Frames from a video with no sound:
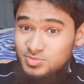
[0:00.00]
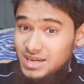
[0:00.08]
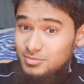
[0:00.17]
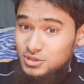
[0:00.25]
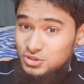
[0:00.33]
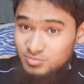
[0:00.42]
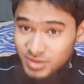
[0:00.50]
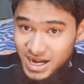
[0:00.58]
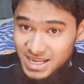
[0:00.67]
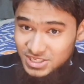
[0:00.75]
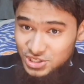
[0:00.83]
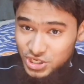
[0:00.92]
He should be able to
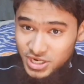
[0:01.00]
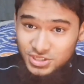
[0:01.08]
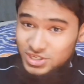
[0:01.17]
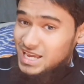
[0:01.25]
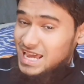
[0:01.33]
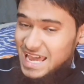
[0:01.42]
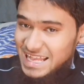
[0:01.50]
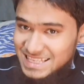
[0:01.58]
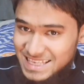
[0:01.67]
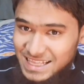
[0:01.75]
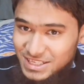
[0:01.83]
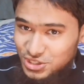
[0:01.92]
buy the shares
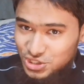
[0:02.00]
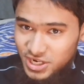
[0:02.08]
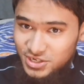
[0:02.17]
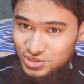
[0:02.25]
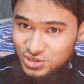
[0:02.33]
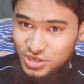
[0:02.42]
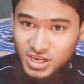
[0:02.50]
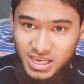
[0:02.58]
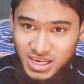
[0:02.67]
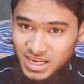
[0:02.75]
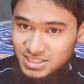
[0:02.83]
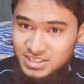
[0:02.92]
and sell the shares
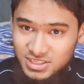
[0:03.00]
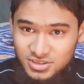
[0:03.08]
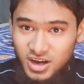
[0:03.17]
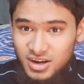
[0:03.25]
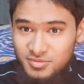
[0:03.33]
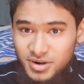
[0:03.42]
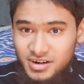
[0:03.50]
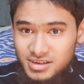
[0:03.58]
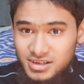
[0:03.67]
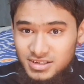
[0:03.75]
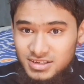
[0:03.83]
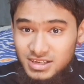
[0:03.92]
in the stock
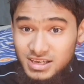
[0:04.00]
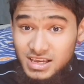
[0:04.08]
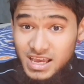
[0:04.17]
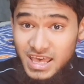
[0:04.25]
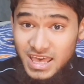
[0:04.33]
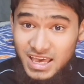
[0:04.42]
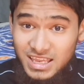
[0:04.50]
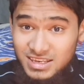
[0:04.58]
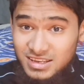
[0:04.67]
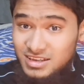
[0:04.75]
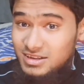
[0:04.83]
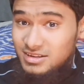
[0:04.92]
market.
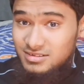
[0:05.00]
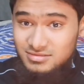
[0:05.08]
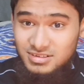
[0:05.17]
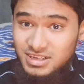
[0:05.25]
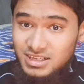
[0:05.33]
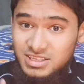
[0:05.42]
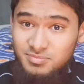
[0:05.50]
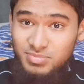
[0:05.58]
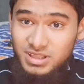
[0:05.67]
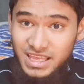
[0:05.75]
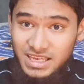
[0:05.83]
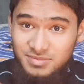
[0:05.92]
And
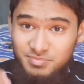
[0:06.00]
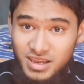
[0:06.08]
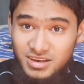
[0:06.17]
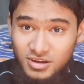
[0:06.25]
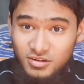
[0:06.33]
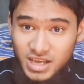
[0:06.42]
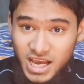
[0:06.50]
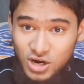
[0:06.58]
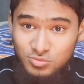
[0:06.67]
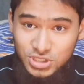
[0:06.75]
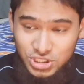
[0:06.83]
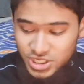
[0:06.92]
depending on
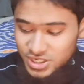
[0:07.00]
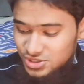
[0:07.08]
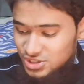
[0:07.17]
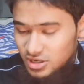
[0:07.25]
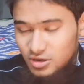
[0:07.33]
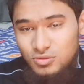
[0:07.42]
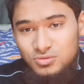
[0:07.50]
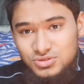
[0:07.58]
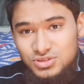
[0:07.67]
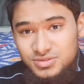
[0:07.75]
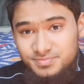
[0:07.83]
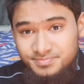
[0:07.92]
how much shares he
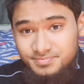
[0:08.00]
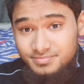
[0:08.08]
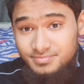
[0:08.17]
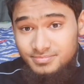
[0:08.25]
owns,